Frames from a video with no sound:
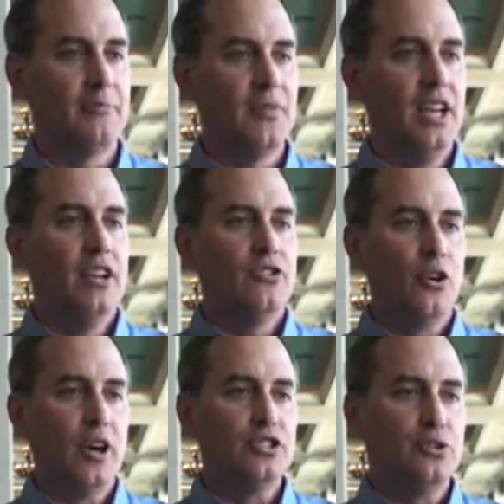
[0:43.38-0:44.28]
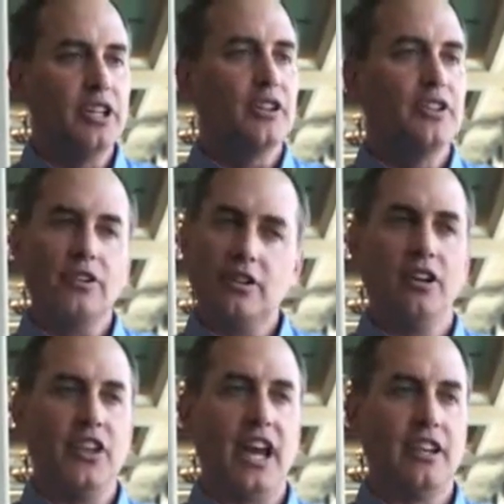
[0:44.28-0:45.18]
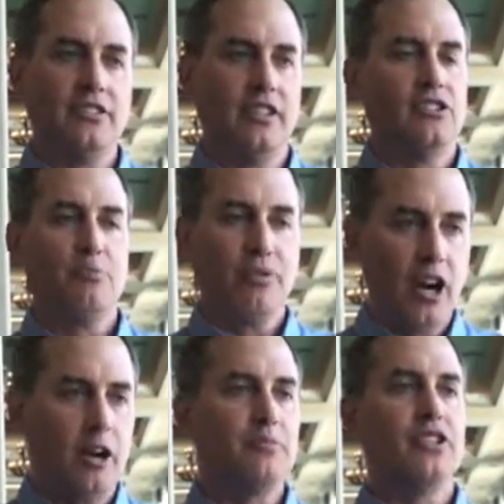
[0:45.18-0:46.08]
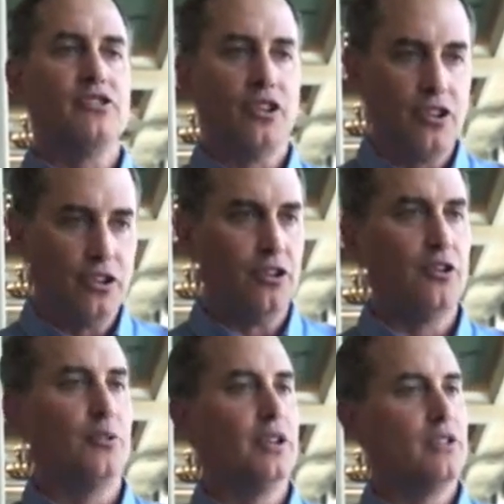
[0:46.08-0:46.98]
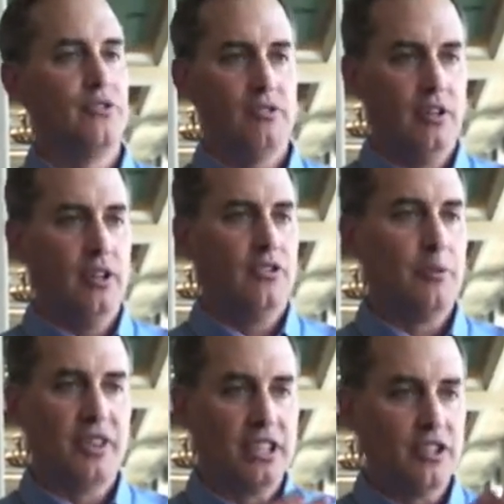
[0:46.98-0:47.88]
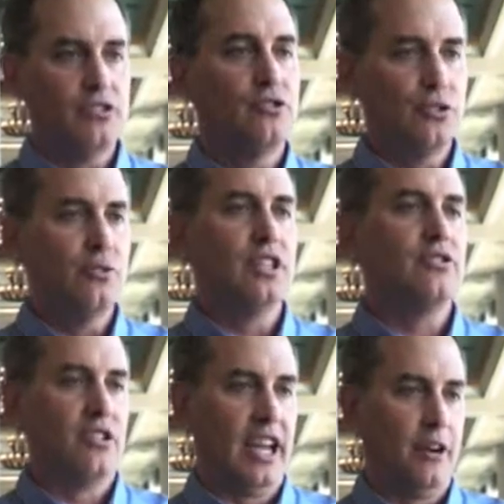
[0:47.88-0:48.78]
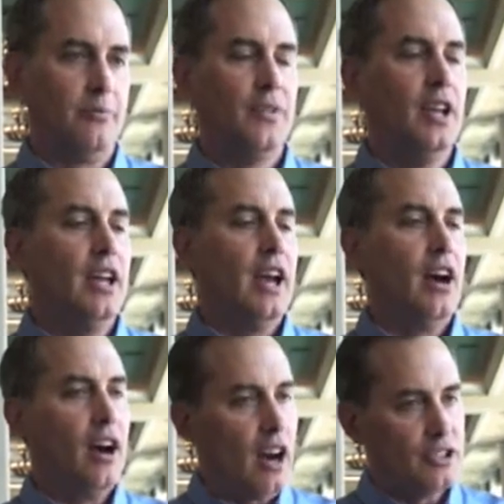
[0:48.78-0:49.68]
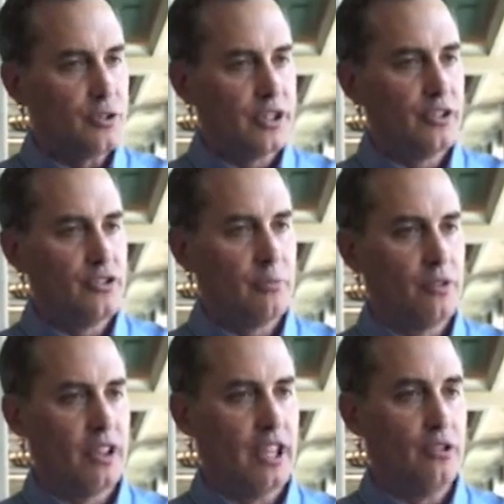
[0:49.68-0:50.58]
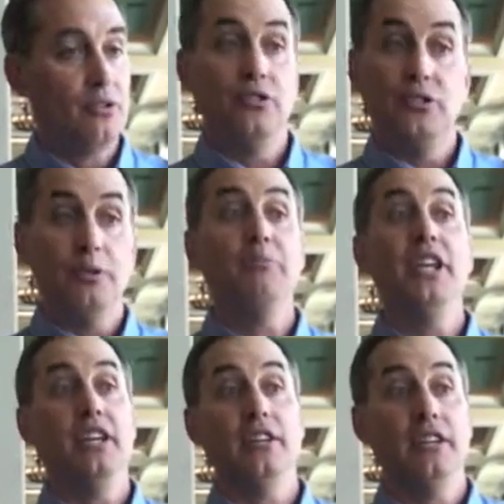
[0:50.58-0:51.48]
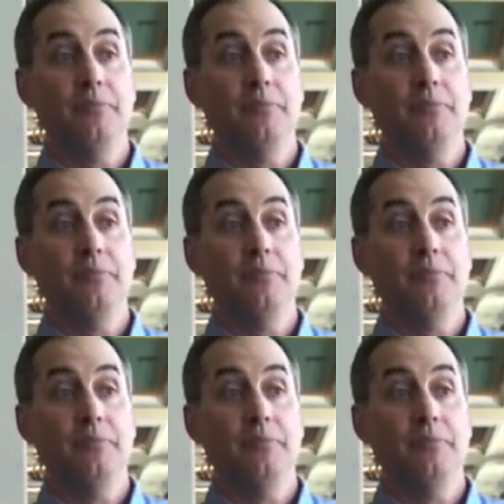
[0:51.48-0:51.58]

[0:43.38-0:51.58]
Yeah. So a trigger is a call to action. It's a prompt, it's a cue, it's something that says do this now. A hot trigger is something that you can do immediately.